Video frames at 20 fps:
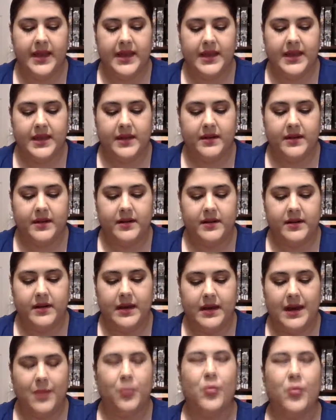and
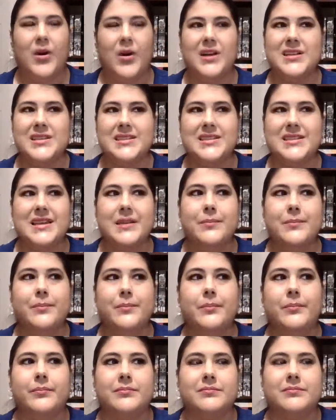I want to say,
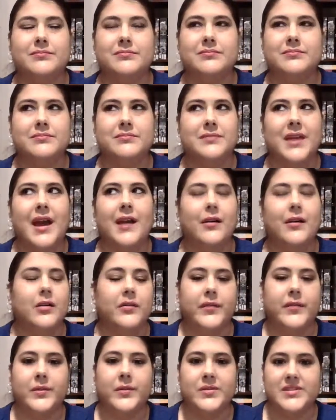I don't
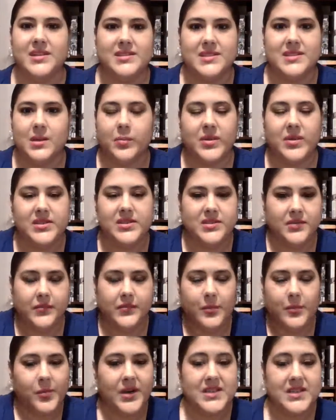know if it was on sale price or
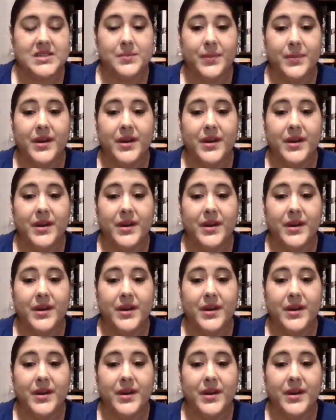full price,